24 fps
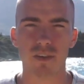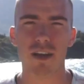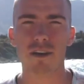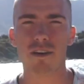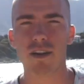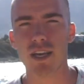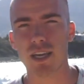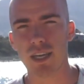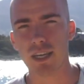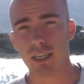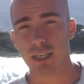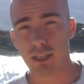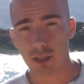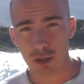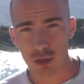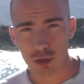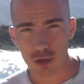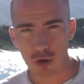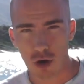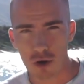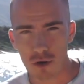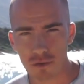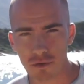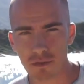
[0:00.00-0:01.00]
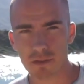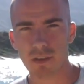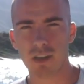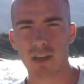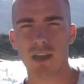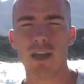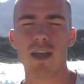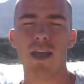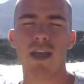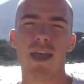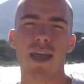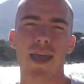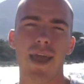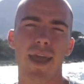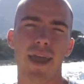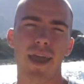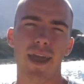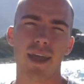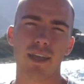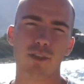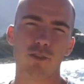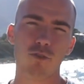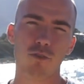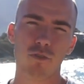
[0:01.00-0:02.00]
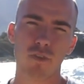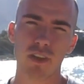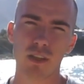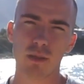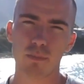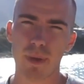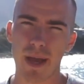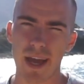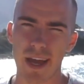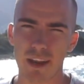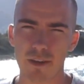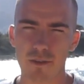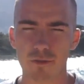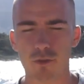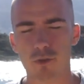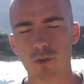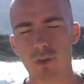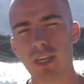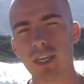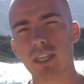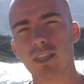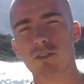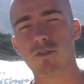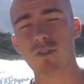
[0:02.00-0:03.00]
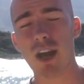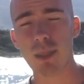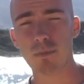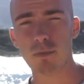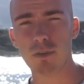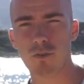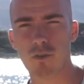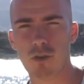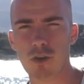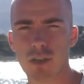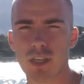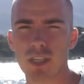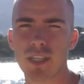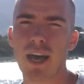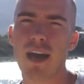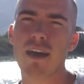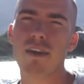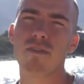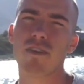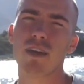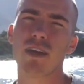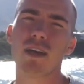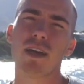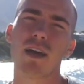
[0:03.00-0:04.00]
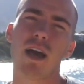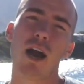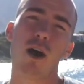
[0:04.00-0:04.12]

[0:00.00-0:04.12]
very soft and you feel bad if you eat right before the diving.